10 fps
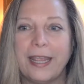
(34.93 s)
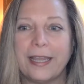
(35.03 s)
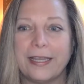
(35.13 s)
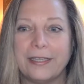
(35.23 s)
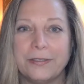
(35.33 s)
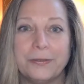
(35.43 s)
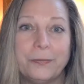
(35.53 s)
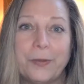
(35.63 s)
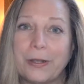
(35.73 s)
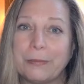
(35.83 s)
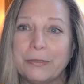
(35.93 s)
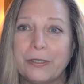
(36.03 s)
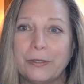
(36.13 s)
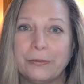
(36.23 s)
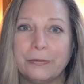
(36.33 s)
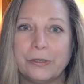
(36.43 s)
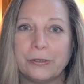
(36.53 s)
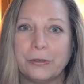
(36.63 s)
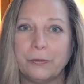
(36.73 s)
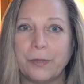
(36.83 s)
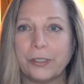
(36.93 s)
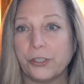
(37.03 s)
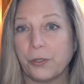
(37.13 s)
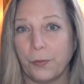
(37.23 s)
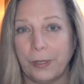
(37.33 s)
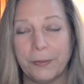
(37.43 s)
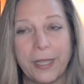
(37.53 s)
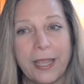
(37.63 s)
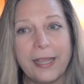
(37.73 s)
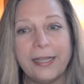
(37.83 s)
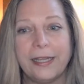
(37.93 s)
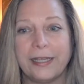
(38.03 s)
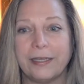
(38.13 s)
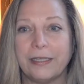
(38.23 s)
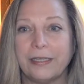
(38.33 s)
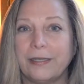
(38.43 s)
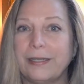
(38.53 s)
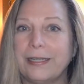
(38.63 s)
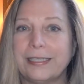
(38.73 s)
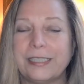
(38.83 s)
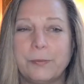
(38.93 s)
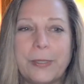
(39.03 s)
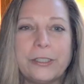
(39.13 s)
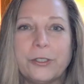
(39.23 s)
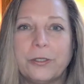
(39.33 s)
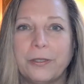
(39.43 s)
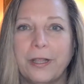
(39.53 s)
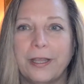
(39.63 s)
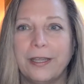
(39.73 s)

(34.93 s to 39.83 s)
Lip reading: And welcome to those who watch the replay. And a special